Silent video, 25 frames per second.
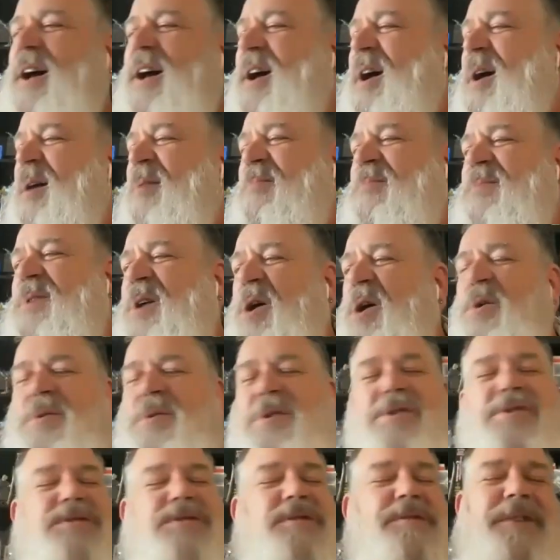Um, the
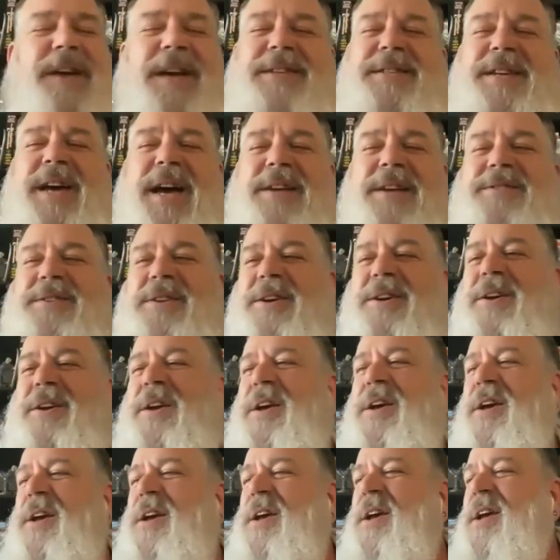owners are fantastic.
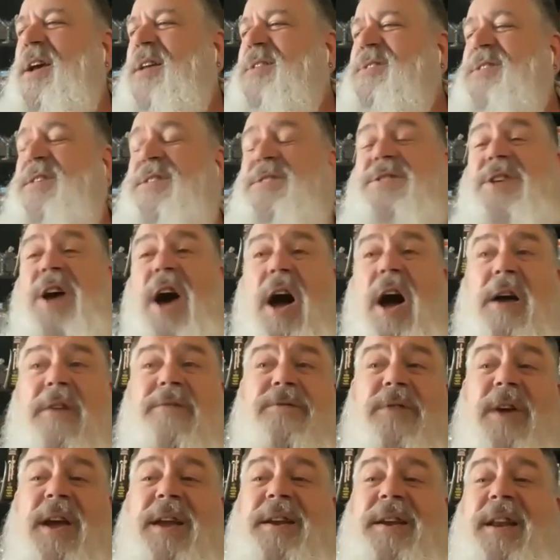The
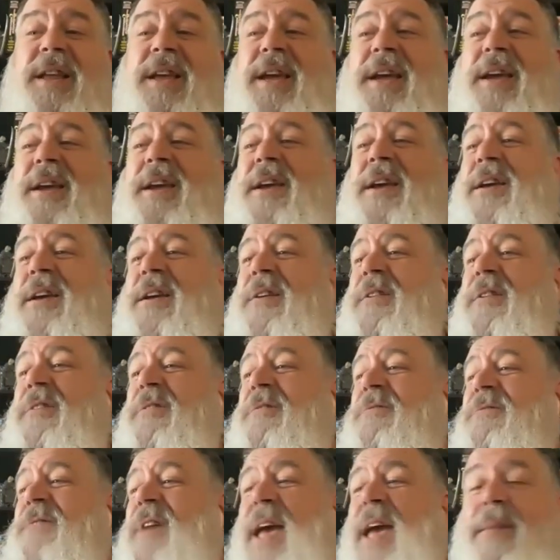dog friendly
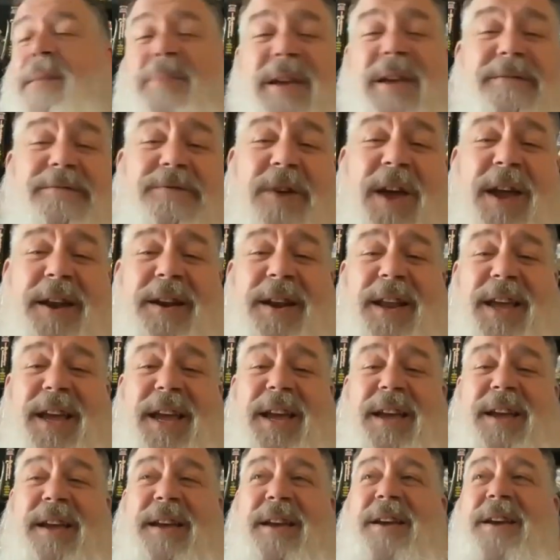family
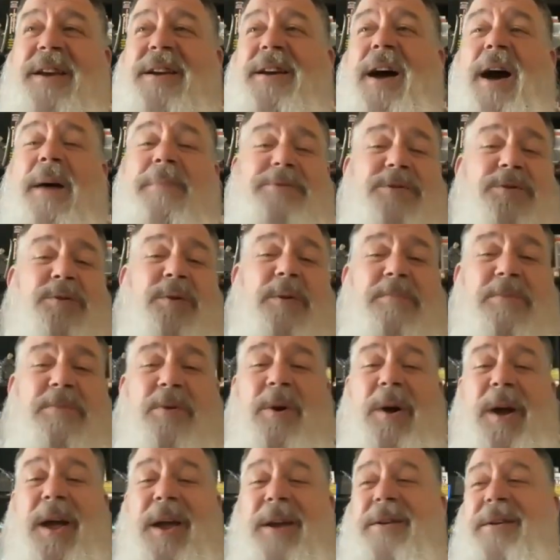friendly up to a
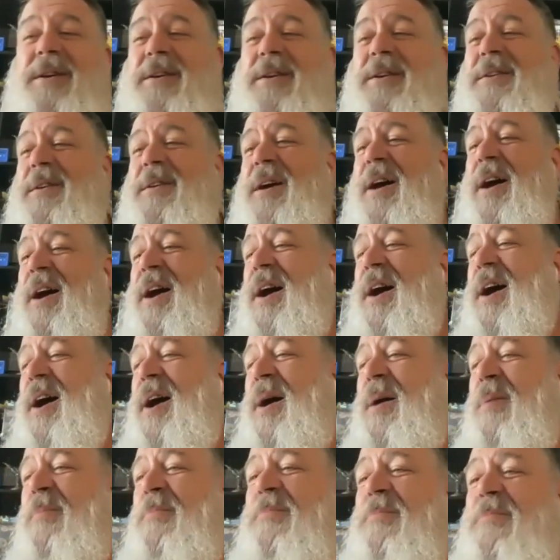point
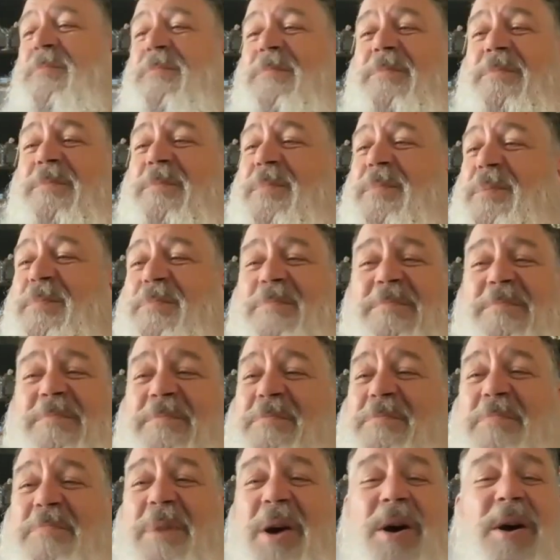um,
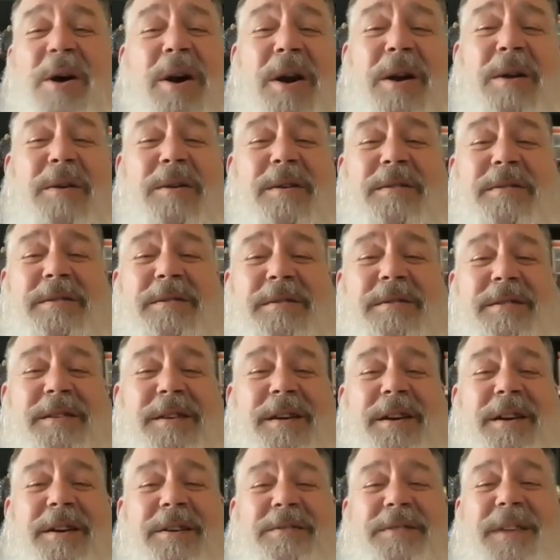bar.
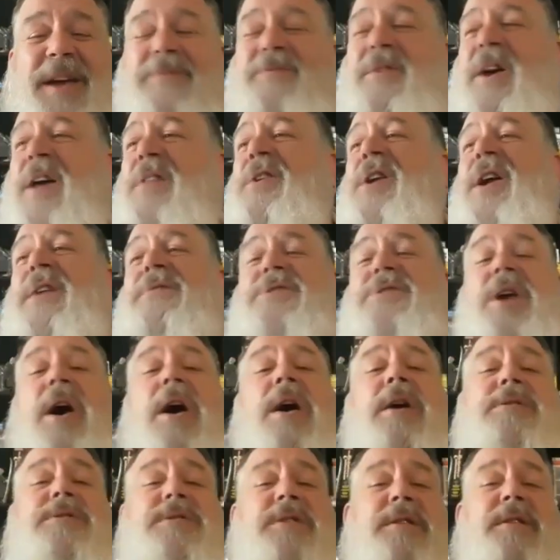You know, they'd rather have
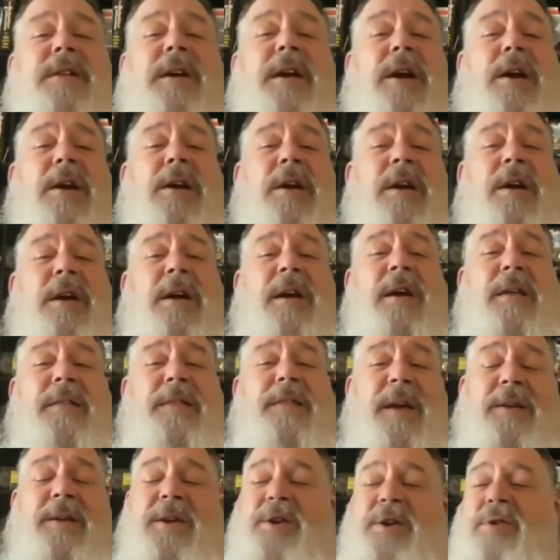dogs in there
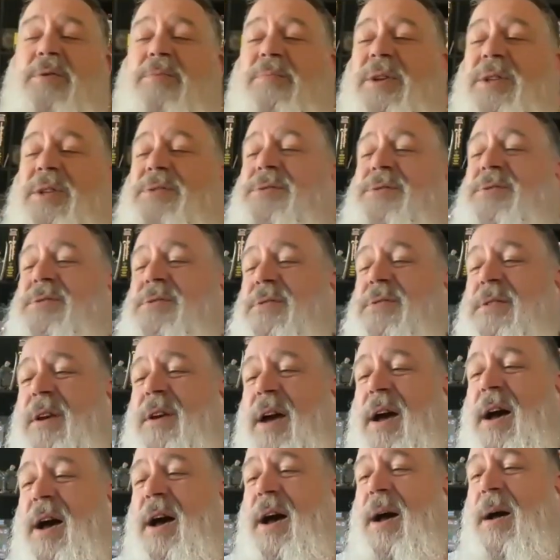than humans.
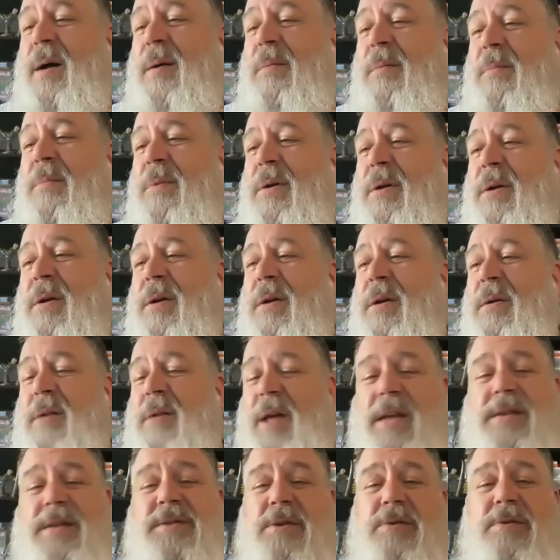Um,
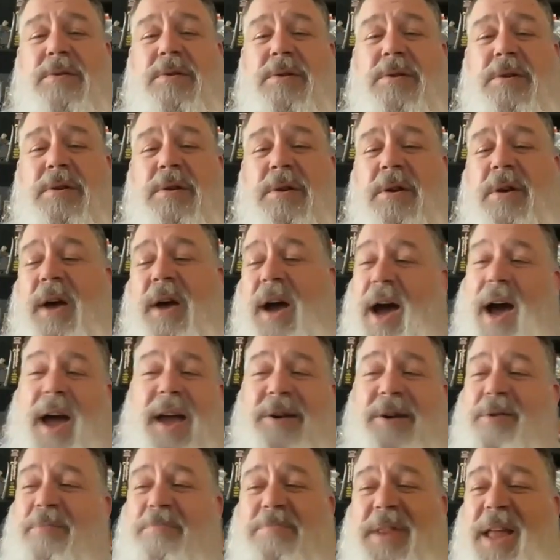that's cool. I
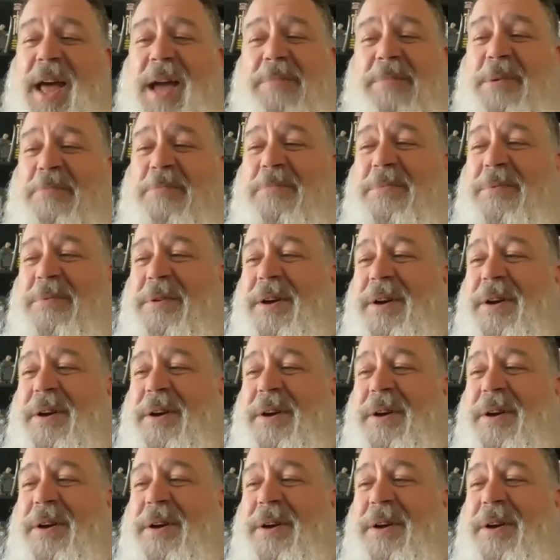don't blame yeah. them.